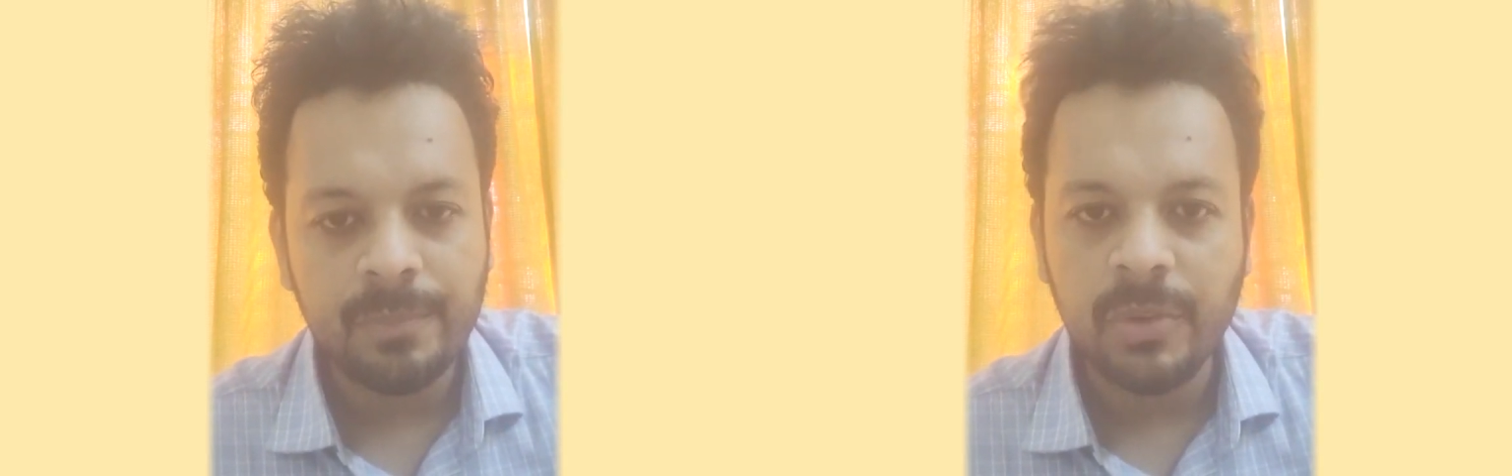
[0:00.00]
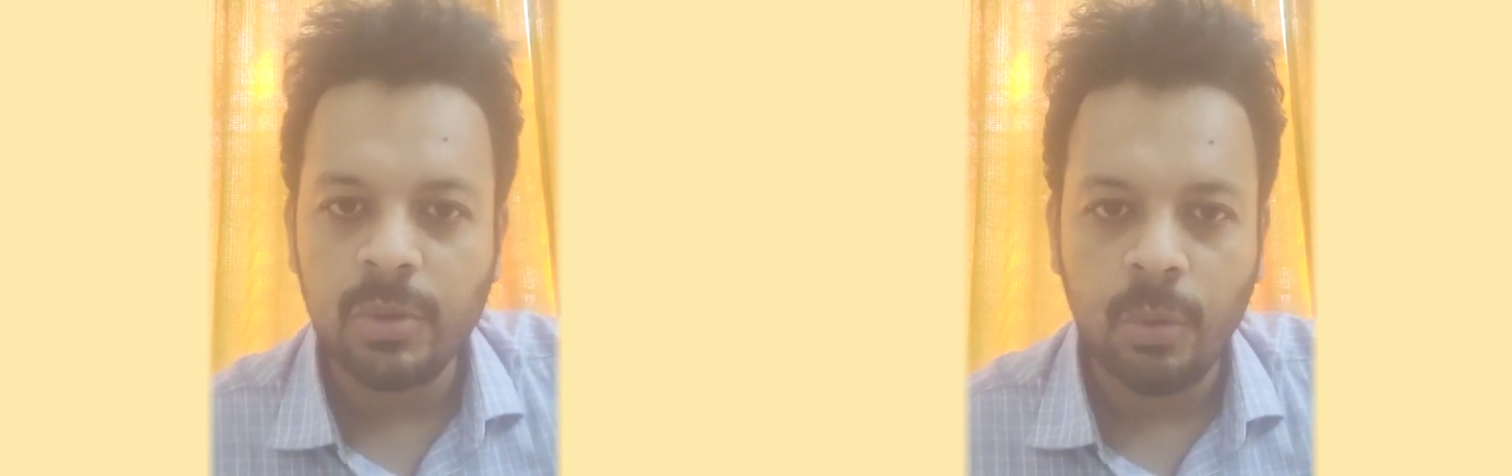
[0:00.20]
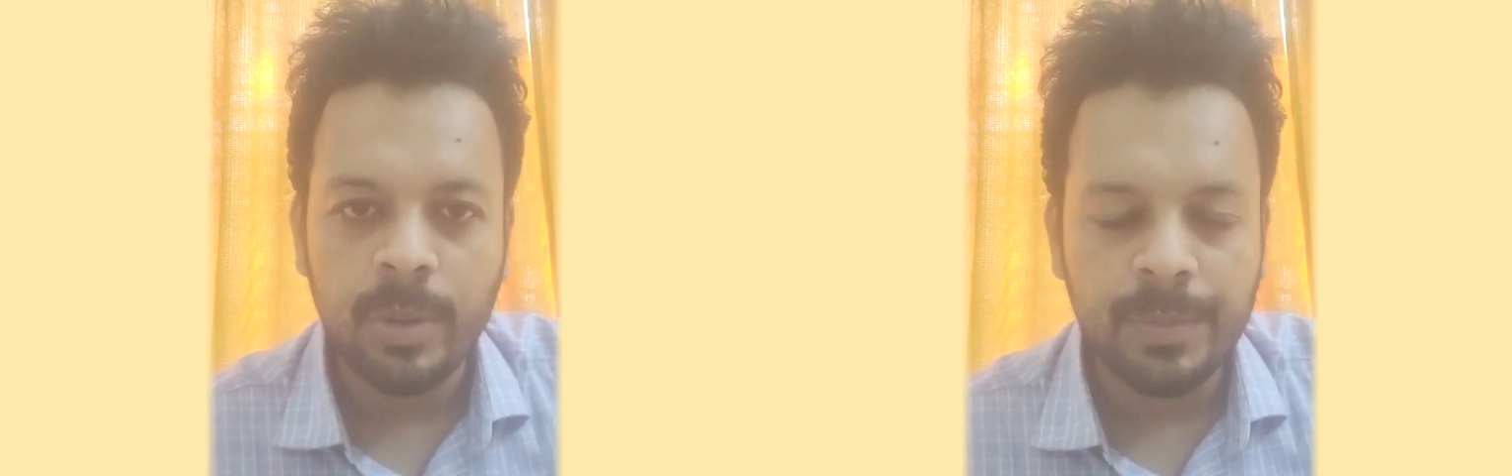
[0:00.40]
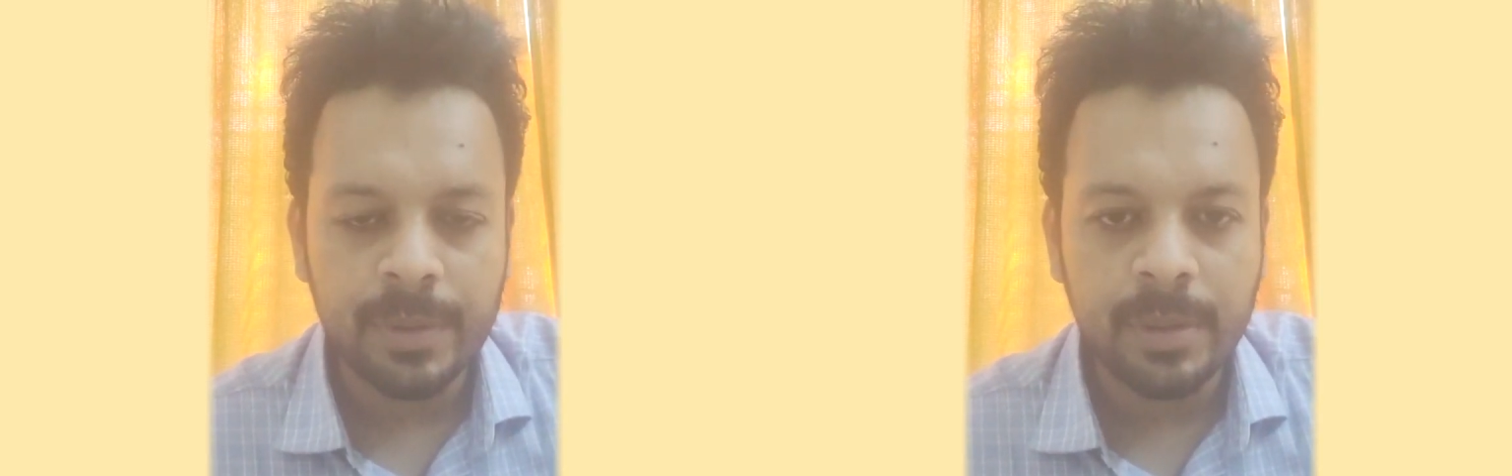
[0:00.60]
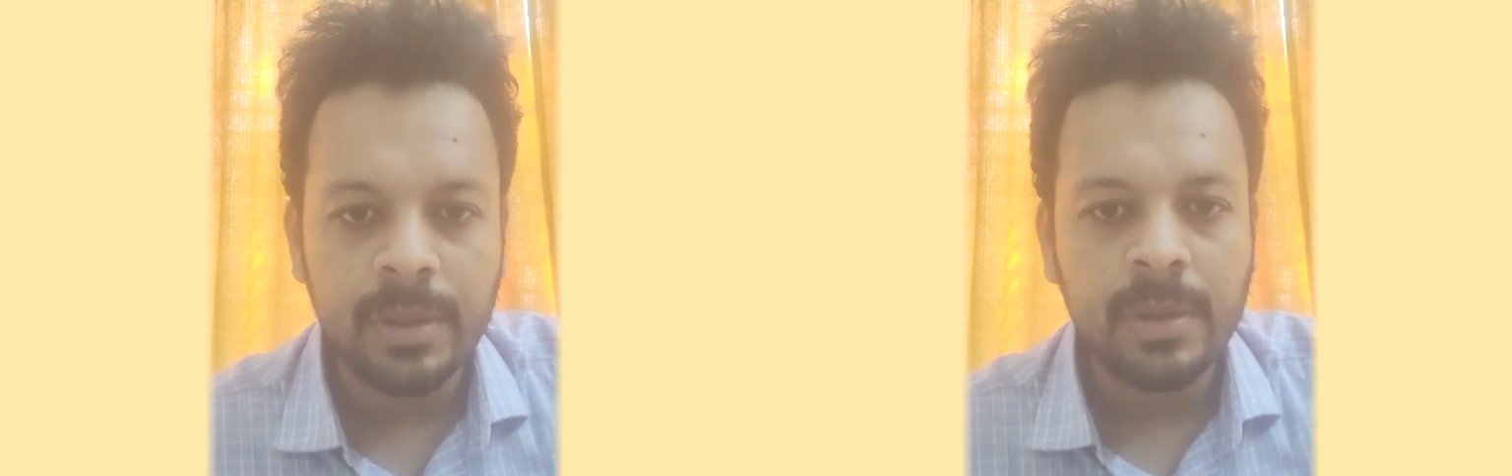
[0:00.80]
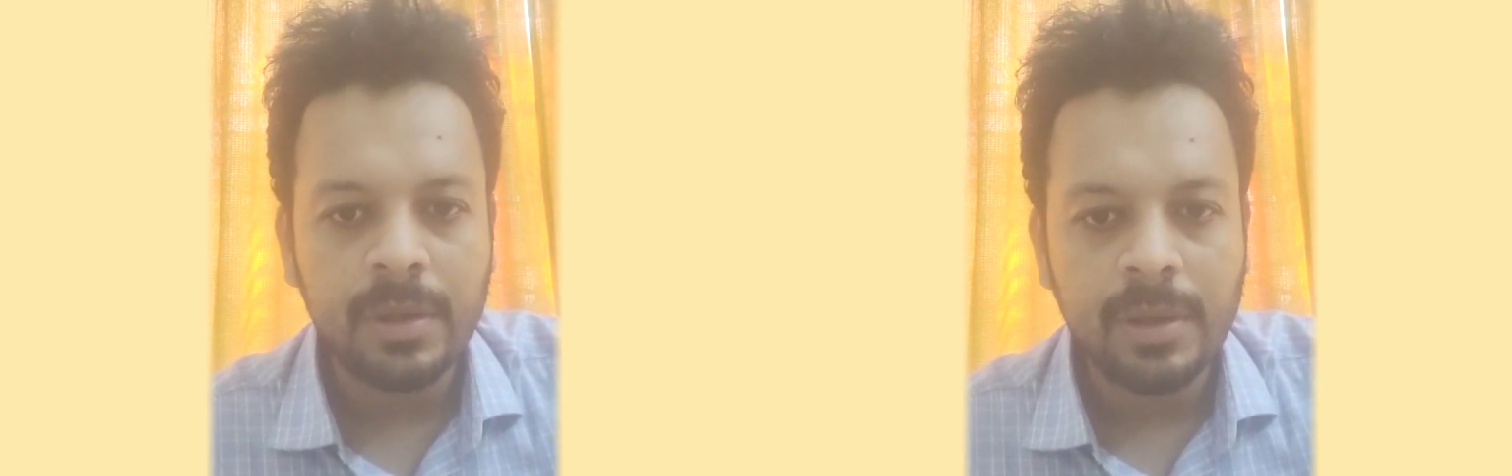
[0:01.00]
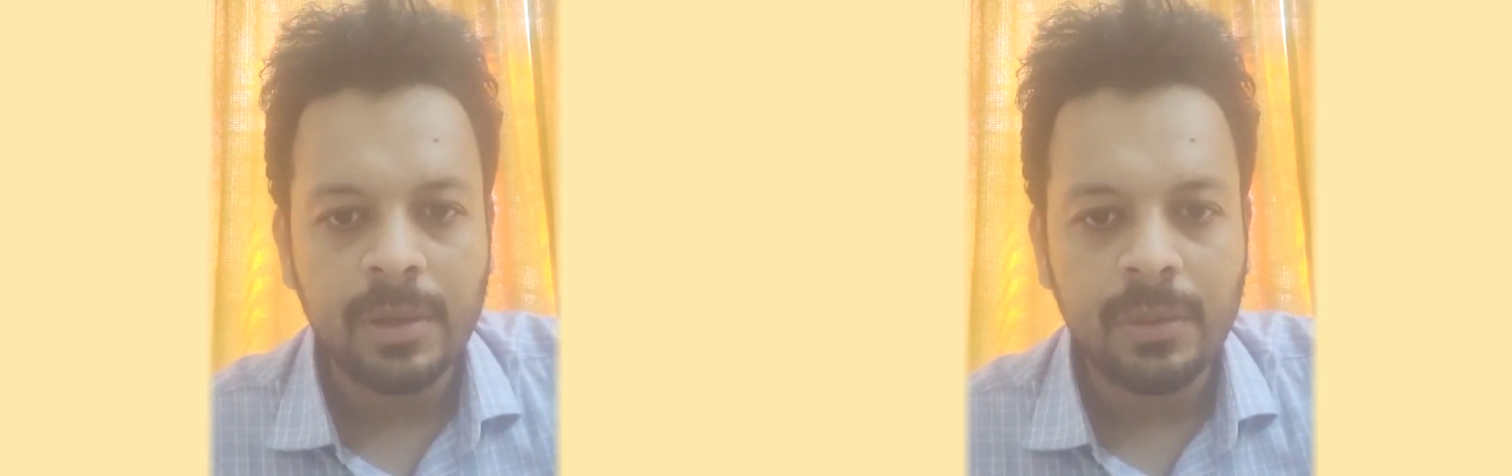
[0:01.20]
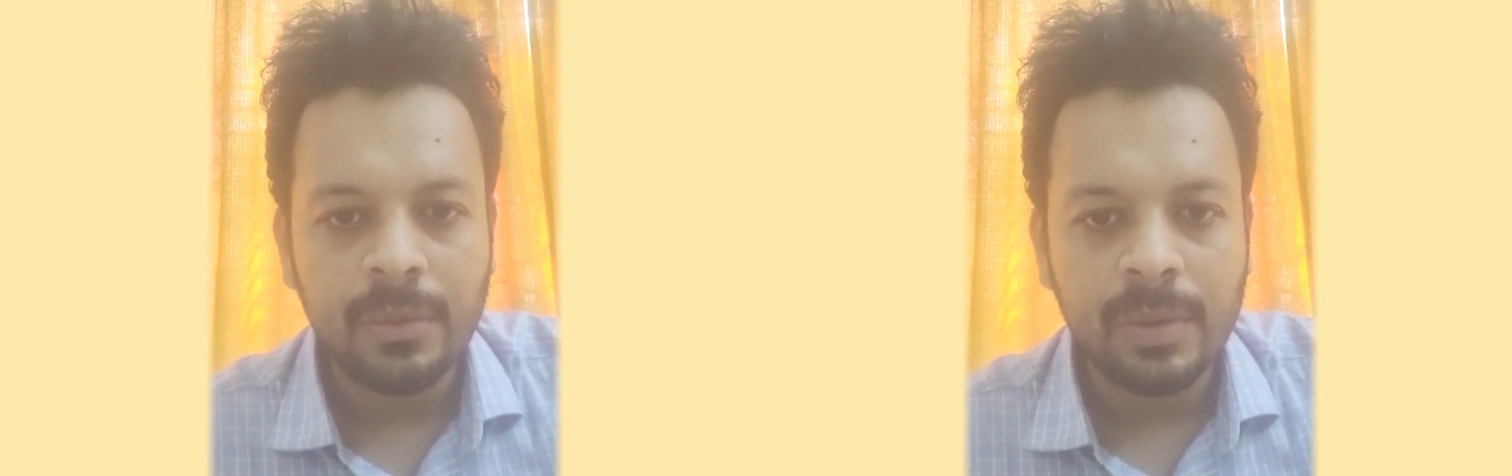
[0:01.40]
with homeopathy
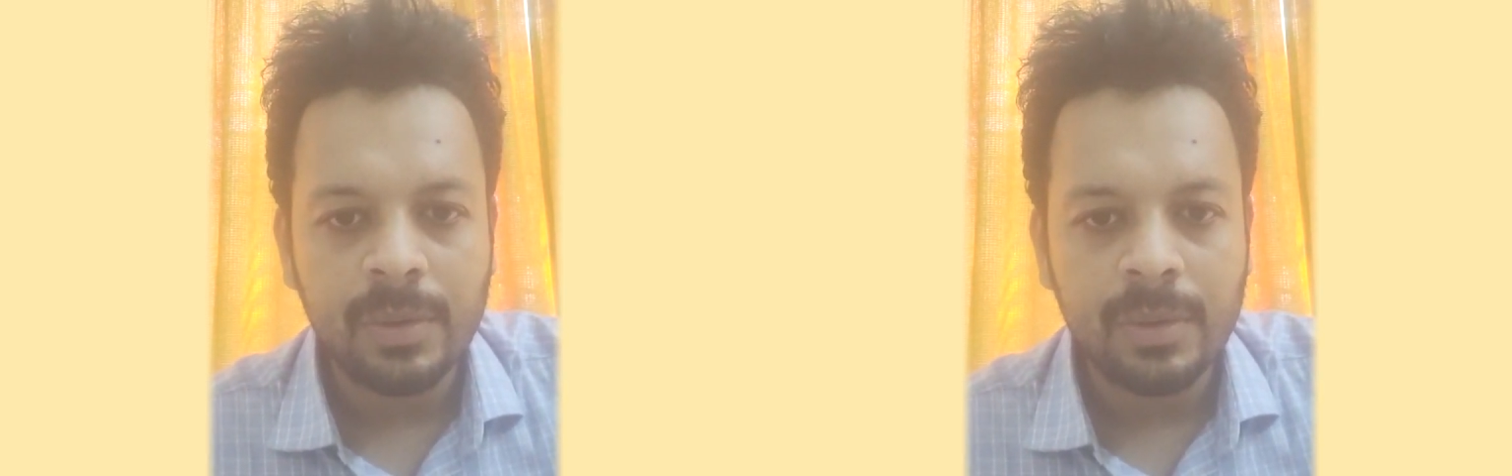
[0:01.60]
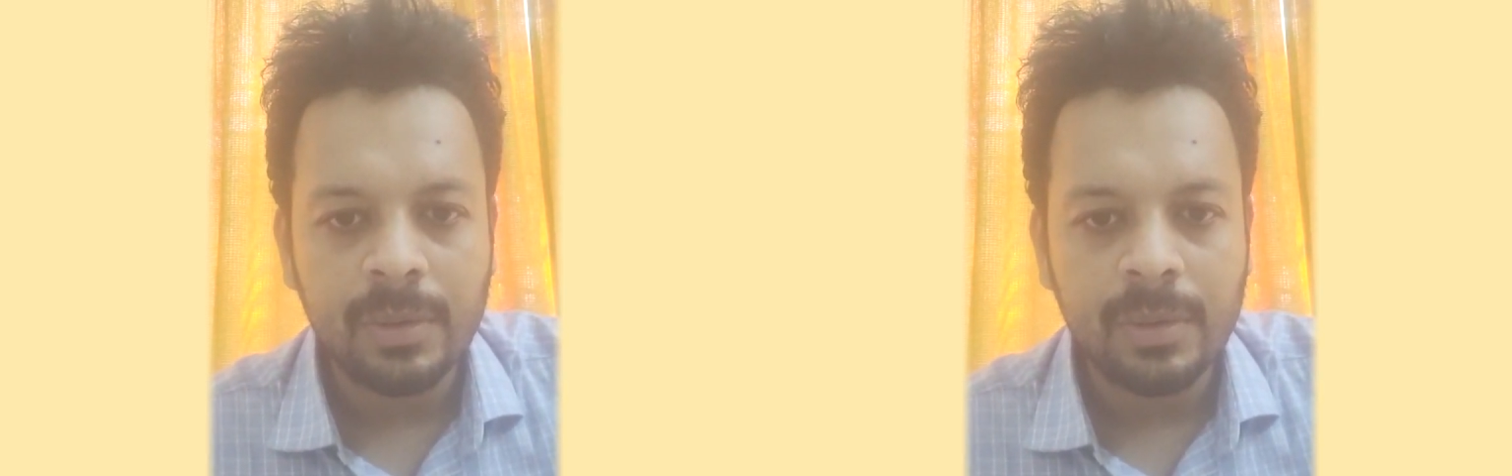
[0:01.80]
with